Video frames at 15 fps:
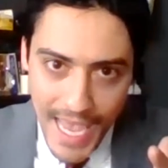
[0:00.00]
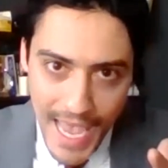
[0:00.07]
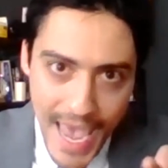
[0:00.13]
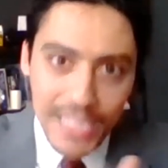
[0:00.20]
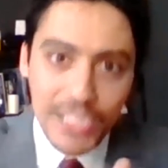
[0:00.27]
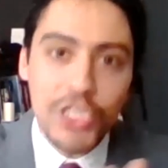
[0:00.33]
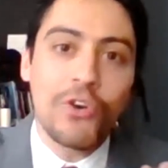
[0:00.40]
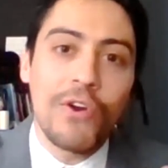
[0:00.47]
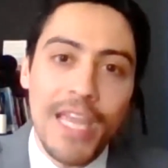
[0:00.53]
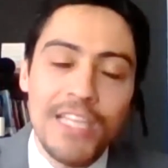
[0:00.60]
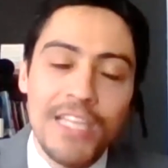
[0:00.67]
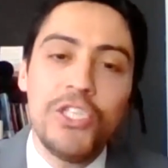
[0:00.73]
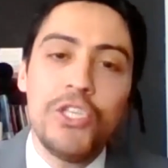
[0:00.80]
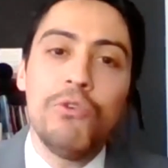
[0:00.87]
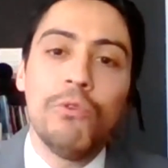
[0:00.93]
enter
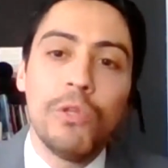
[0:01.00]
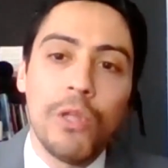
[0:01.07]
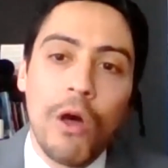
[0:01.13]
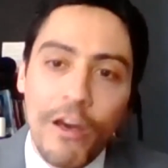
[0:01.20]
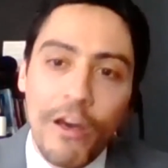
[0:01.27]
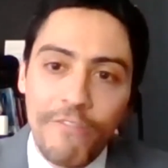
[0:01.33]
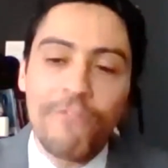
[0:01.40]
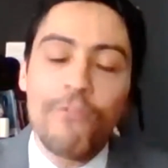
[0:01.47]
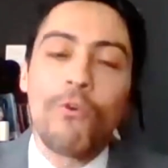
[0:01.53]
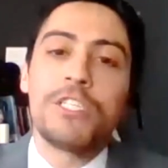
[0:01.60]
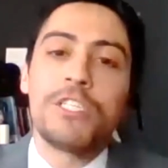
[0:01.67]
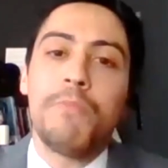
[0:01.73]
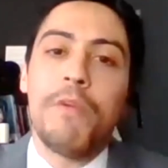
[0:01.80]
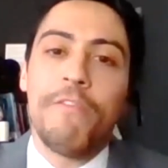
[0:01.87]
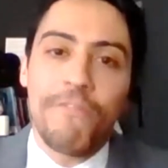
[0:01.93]
into law
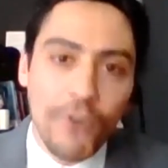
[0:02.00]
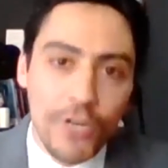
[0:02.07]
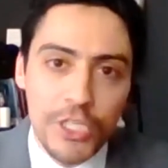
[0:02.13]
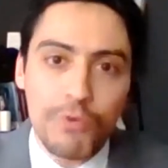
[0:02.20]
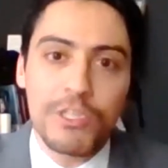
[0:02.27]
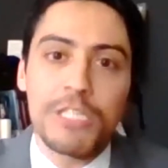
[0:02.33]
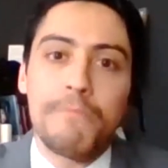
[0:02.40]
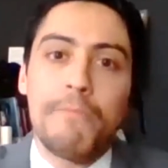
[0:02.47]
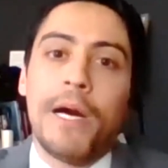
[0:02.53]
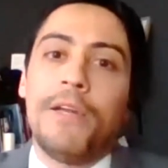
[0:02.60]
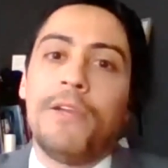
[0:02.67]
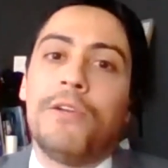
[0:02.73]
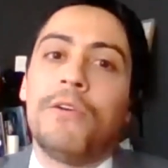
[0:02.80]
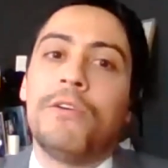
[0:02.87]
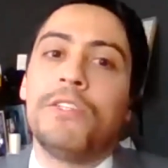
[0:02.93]
enforcement, first
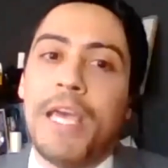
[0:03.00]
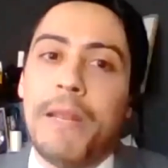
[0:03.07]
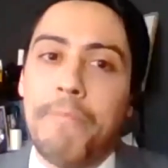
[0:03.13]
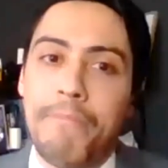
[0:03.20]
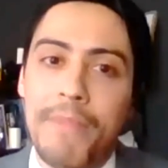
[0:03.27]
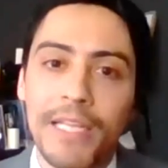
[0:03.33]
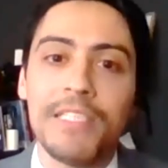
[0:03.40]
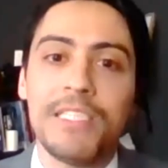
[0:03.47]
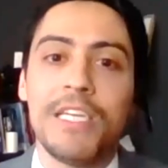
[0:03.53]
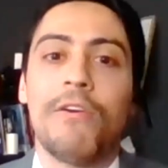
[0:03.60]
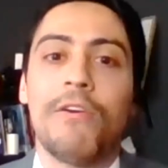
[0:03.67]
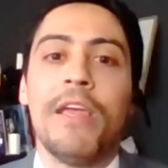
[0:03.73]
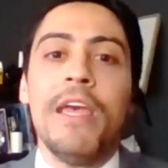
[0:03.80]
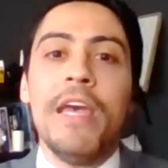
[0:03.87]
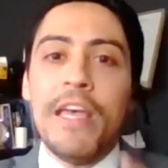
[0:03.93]
responders, and
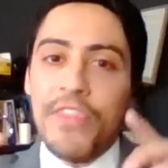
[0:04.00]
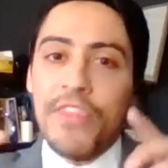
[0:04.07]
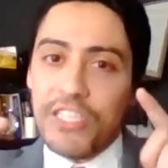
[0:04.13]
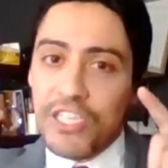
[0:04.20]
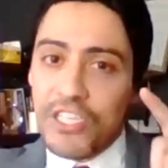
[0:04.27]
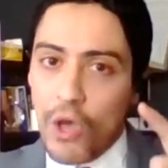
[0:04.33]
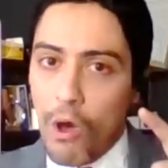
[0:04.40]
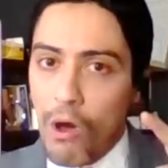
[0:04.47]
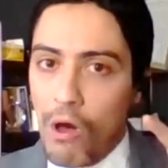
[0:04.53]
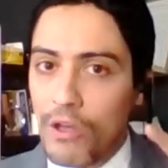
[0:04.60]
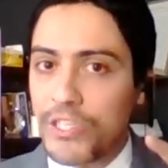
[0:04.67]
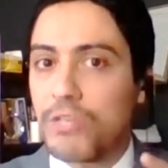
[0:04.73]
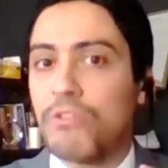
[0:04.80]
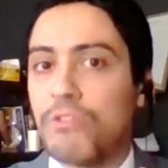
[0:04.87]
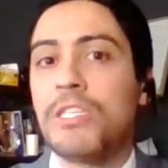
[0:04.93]
military. This is
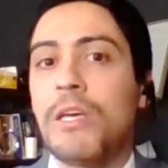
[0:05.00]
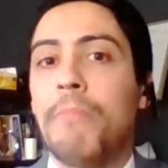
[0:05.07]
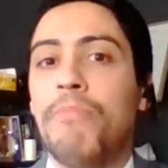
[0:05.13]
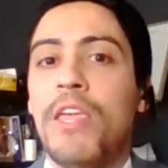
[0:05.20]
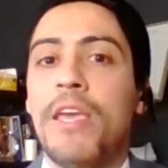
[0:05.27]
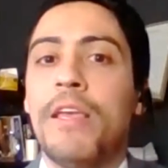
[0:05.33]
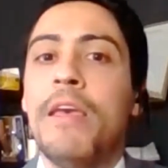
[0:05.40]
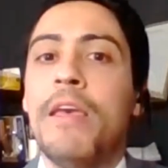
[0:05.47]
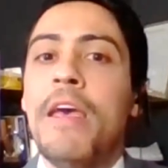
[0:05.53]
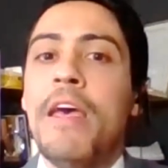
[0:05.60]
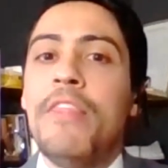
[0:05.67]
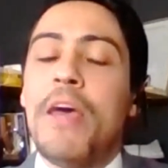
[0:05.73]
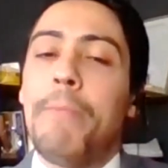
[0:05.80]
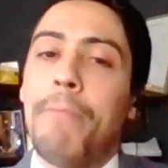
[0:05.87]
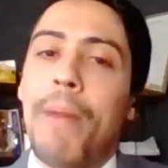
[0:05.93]
also something
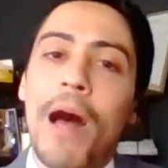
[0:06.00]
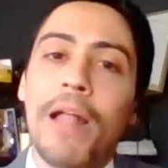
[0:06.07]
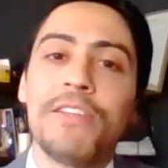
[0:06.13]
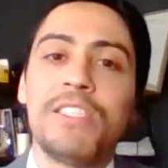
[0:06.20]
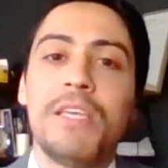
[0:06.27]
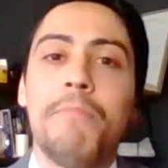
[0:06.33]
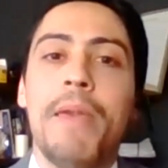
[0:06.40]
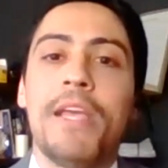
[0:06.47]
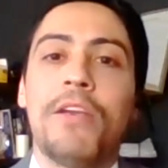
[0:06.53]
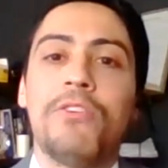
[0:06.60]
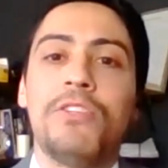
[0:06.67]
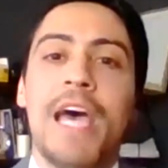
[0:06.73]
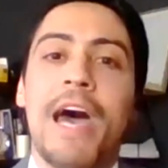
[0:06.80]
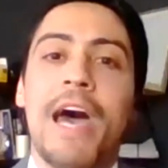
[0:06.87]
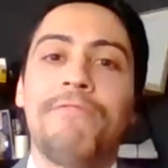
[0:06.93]
that
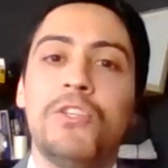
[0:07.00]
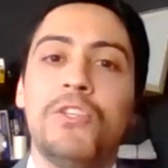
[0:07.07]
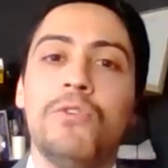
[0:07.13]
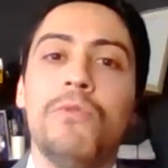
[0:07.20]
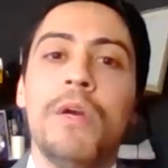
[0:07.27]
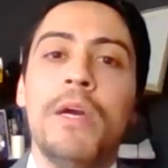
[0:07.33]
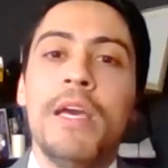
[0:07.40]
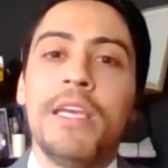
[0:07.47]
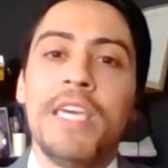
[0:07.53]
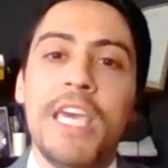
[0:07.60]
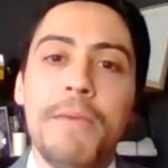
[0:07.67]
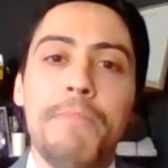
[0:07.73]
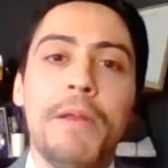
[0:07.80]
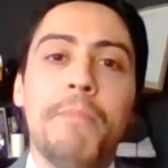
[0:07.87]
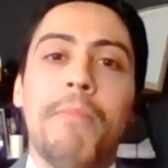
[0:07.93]
policymakers have to
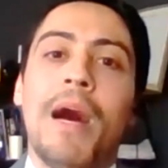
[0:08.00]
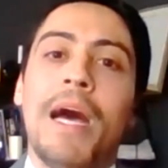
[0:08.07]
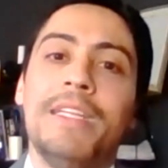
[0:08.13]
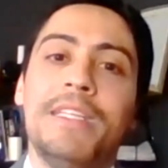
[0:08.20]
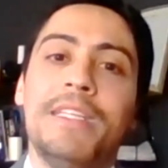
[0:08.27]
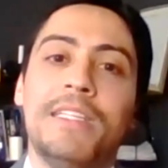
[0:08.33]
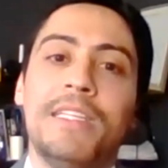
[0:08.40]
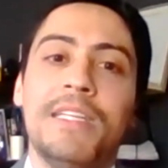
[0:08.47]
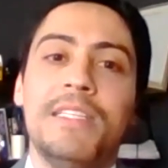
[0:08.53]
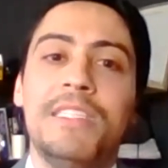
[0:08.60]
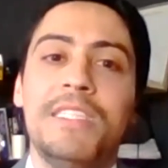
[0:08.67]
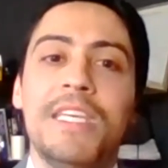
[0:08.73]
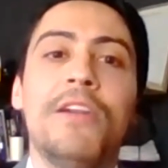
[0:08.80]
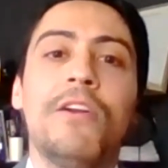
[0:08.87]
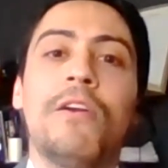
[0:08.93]
keep in mind and
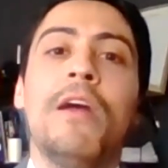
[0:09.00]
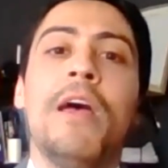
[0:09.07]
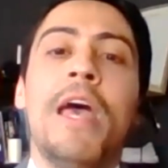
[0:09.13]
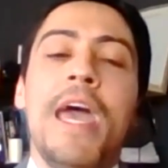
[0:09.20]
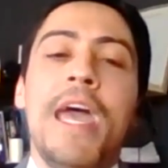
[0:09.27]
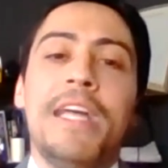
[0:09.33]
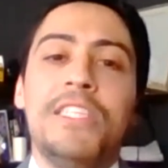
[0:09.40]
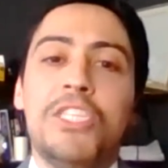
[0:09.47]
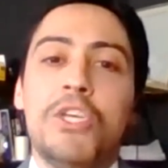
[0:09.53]
consider. And